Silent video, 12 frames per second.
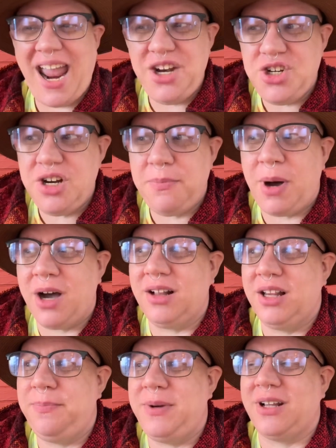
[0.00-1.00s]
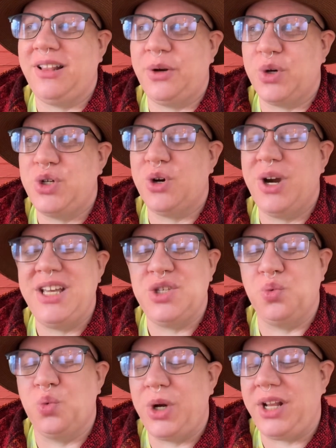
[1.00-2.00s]
Ancient apocalyptic literature
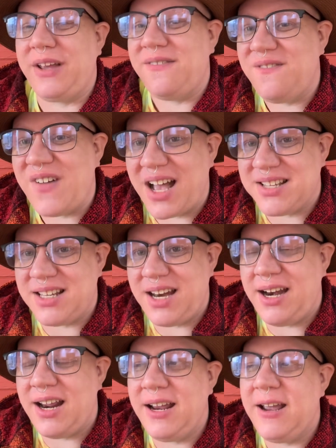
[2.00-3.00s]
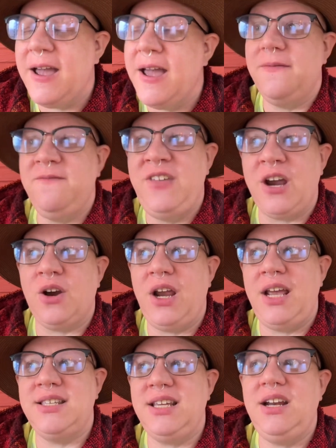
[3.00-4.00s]
is really fascinating. There
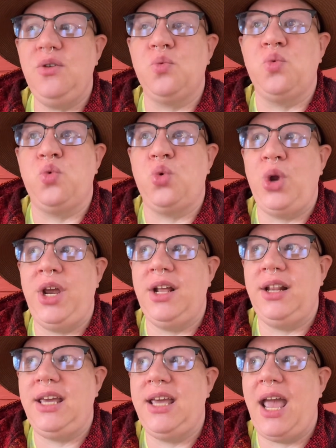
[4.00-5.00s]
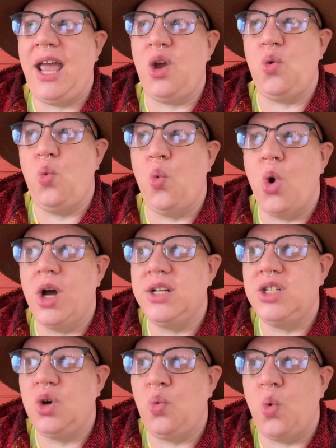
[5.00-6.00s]
isn't really a
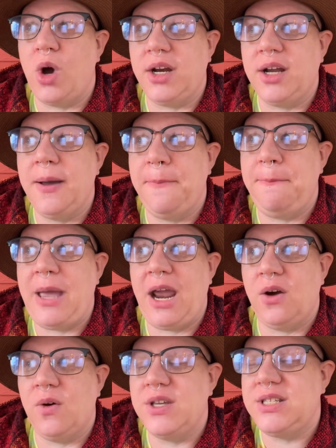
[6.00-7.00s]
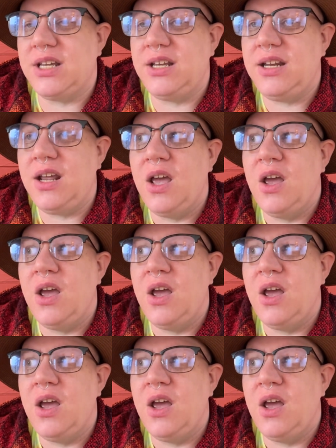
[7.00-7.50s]
one-to-one comparison